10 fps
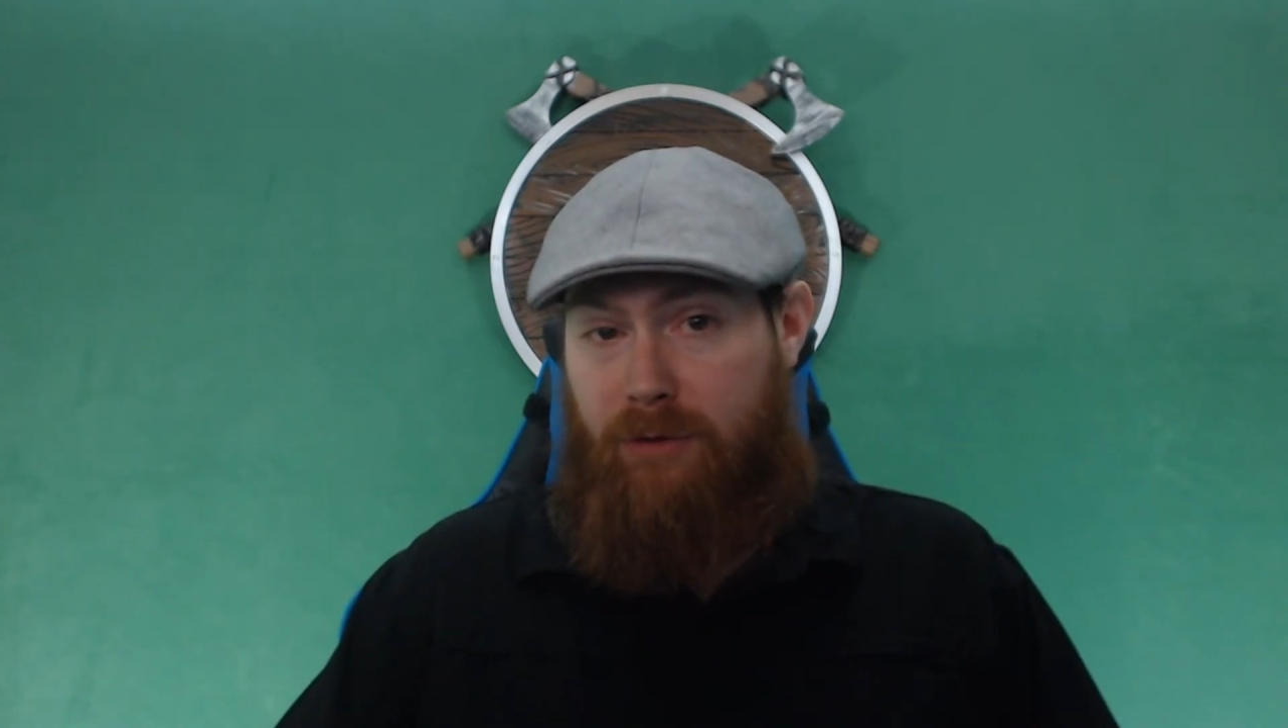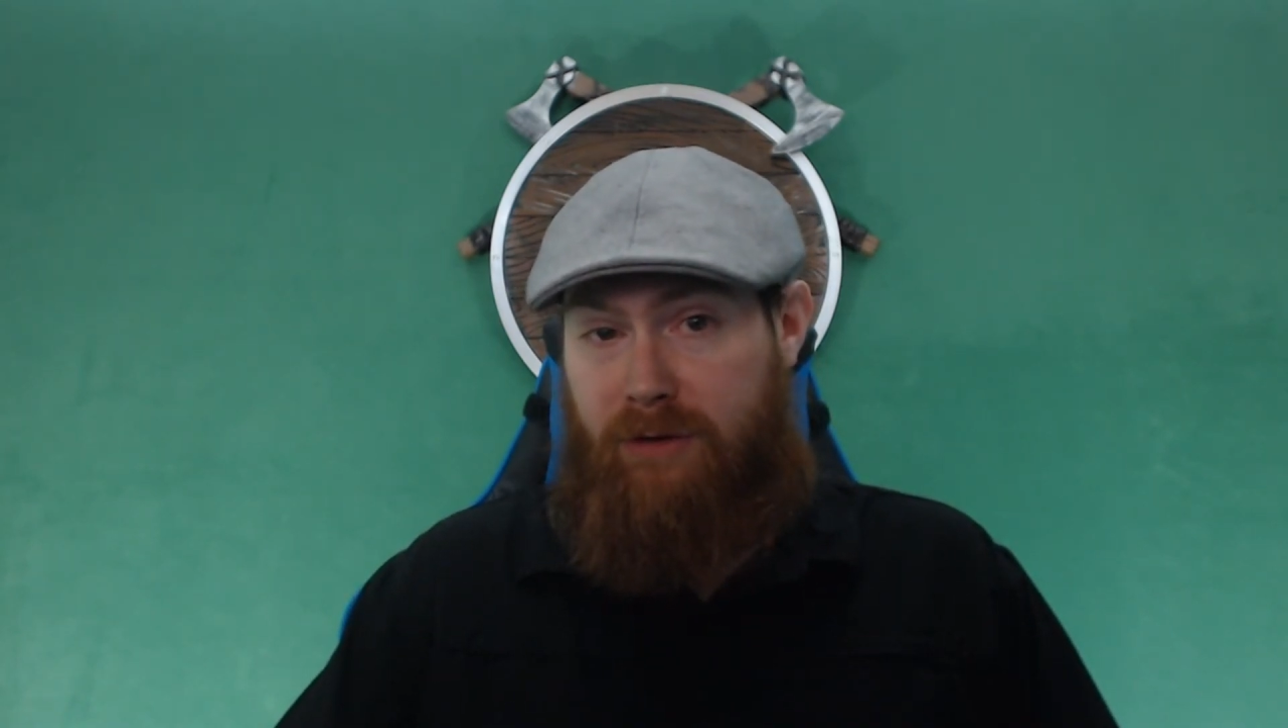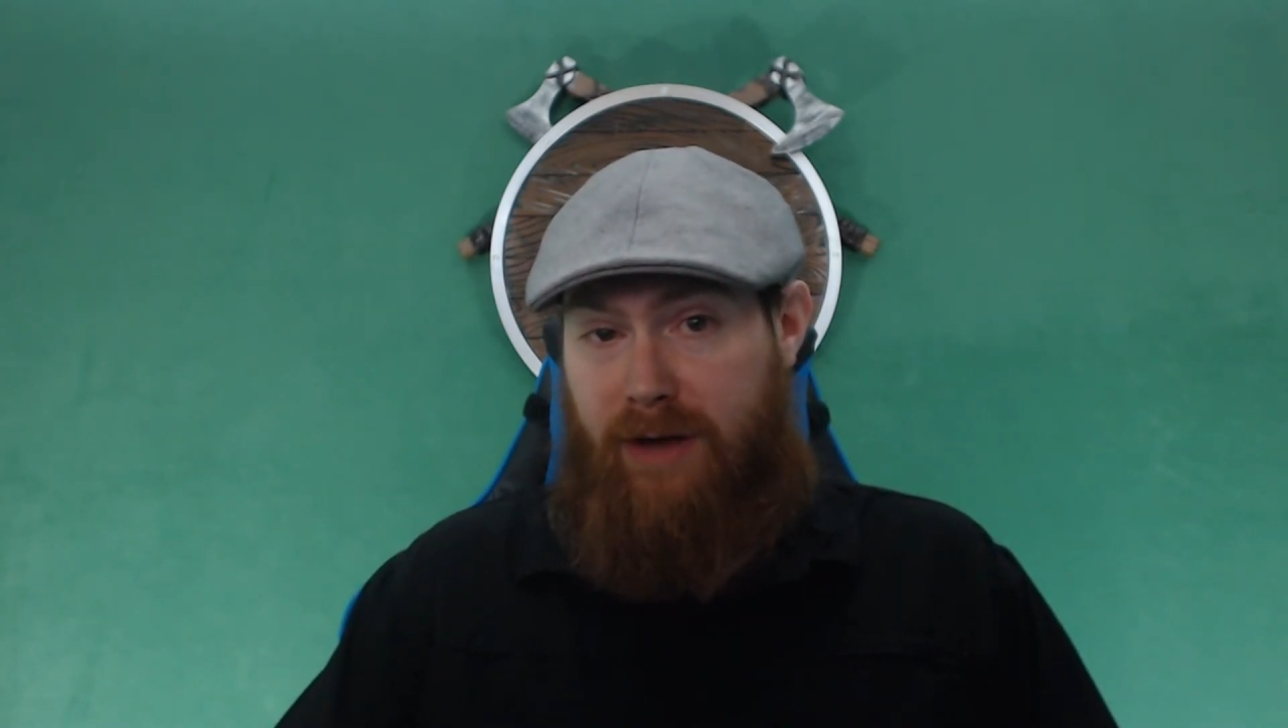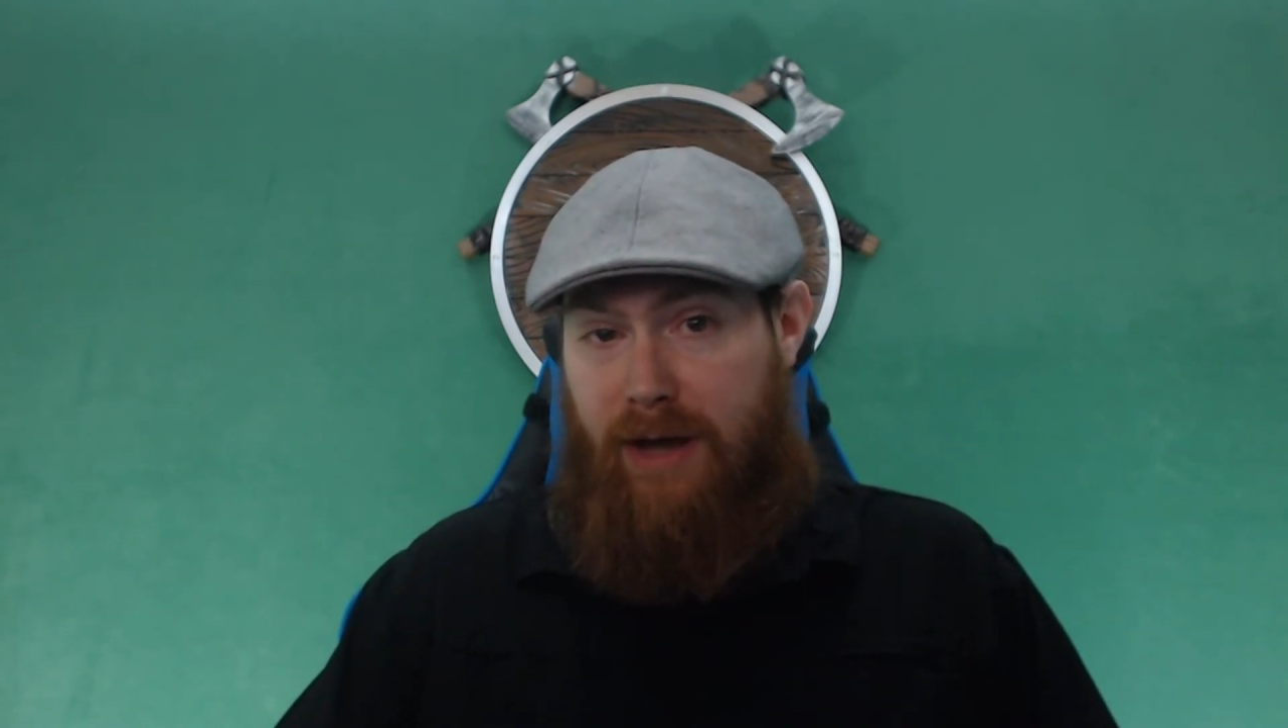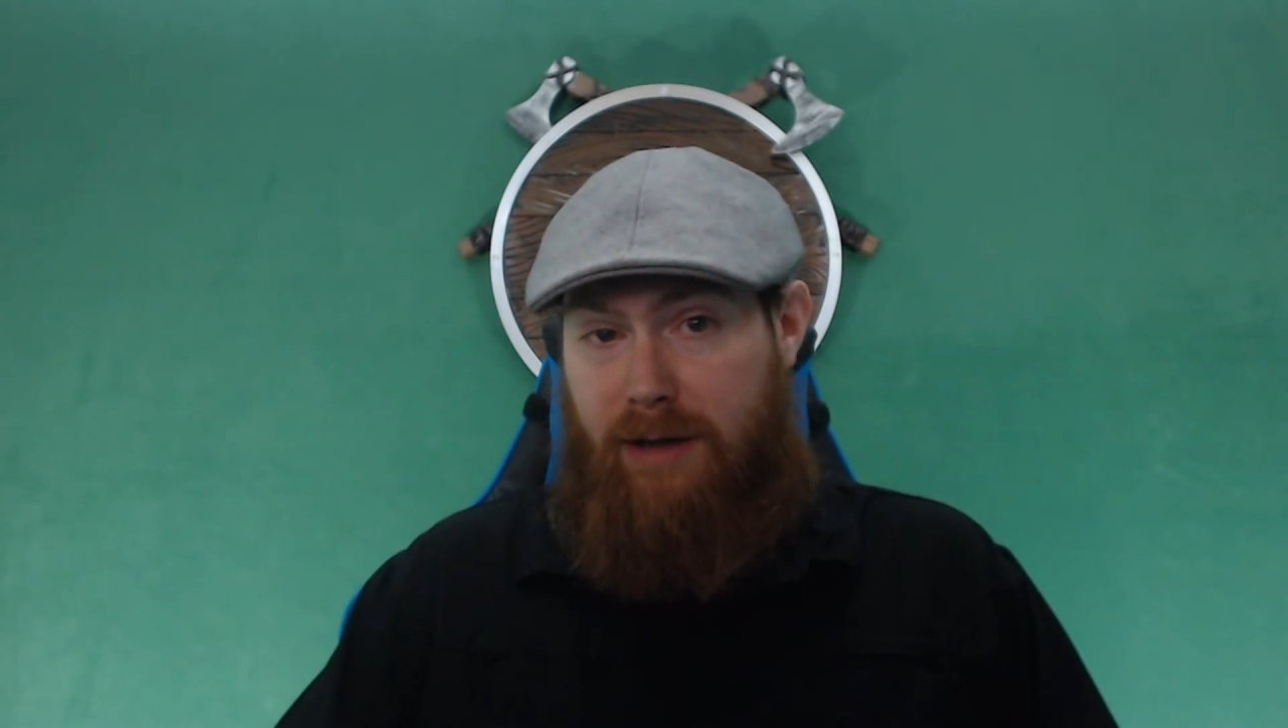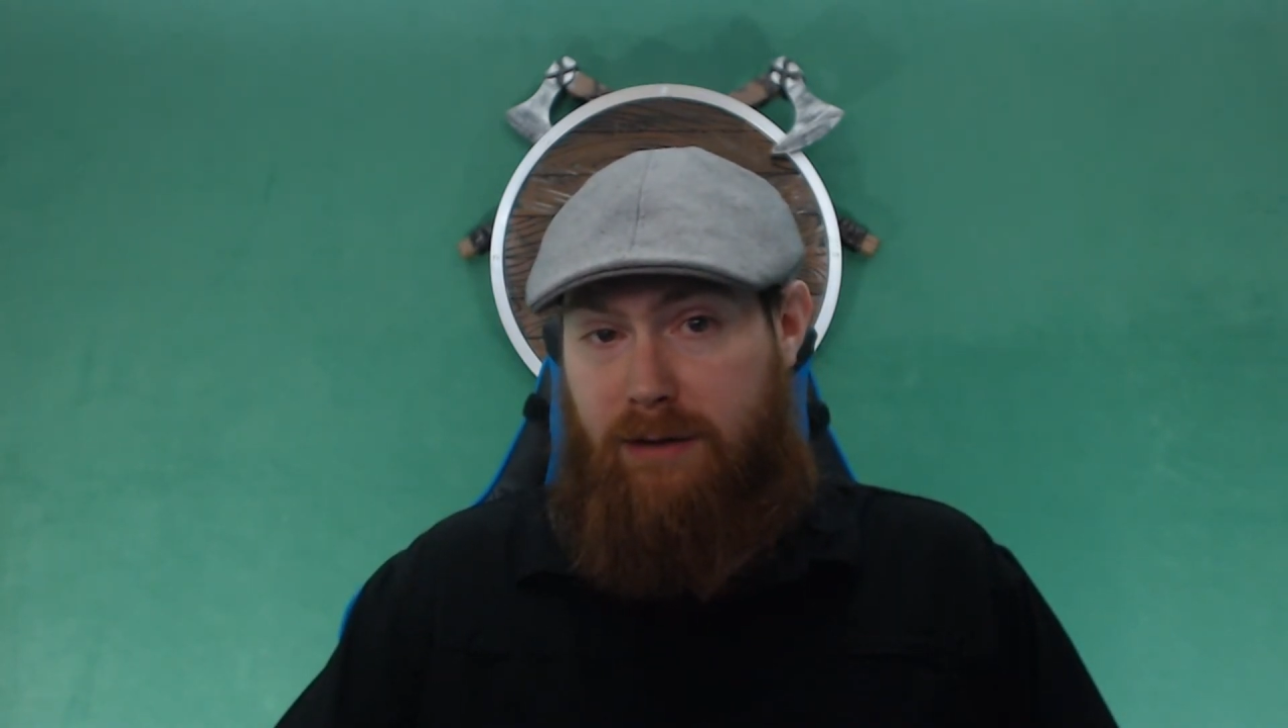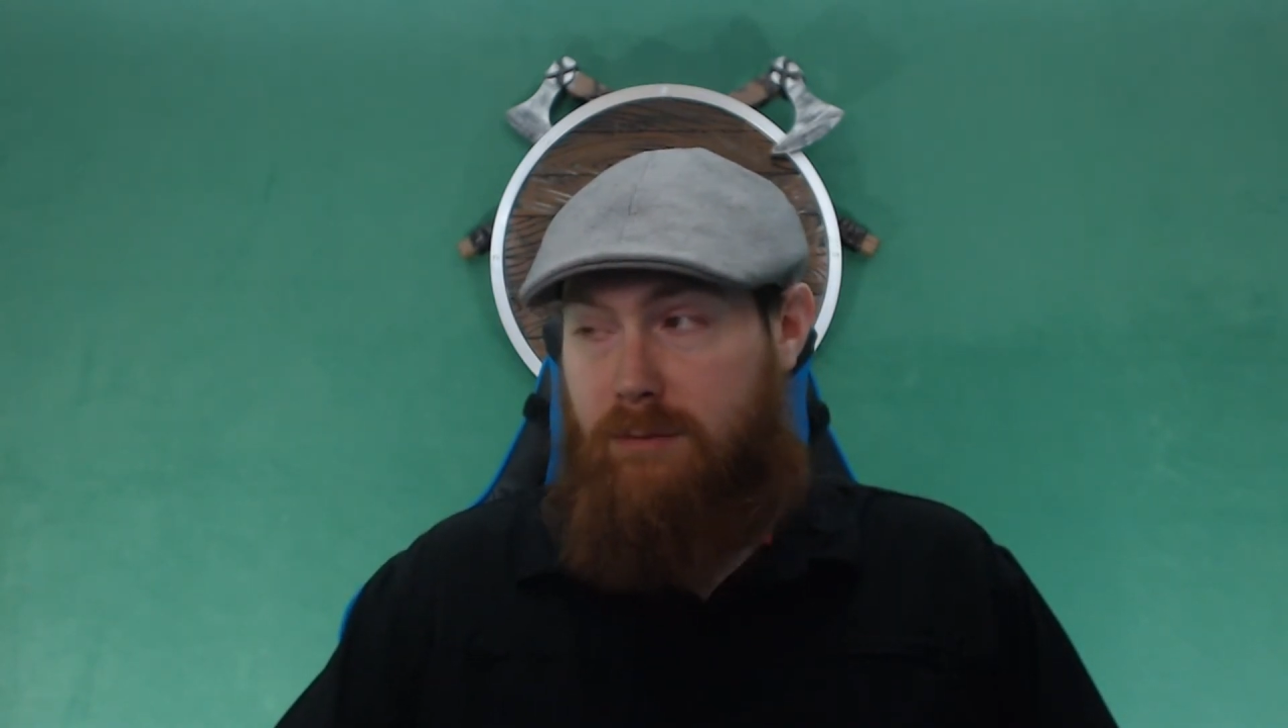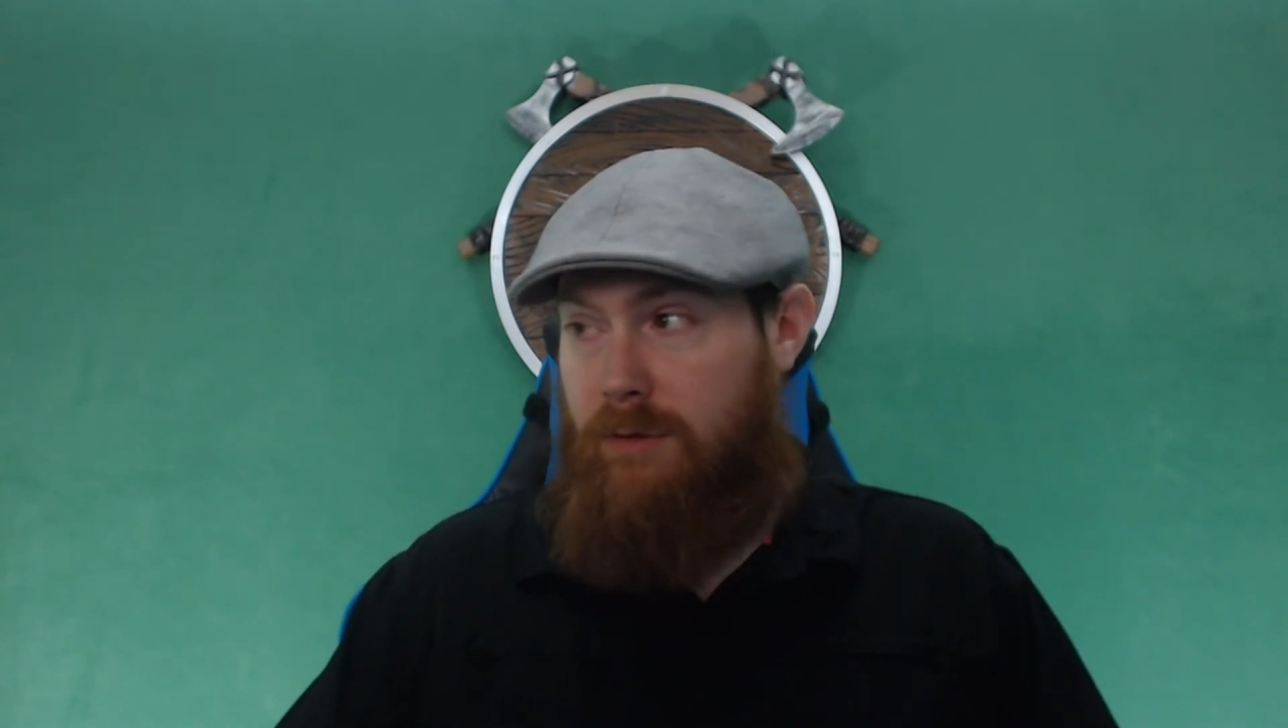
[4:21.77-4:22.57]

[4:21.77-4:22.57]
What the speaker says: a day.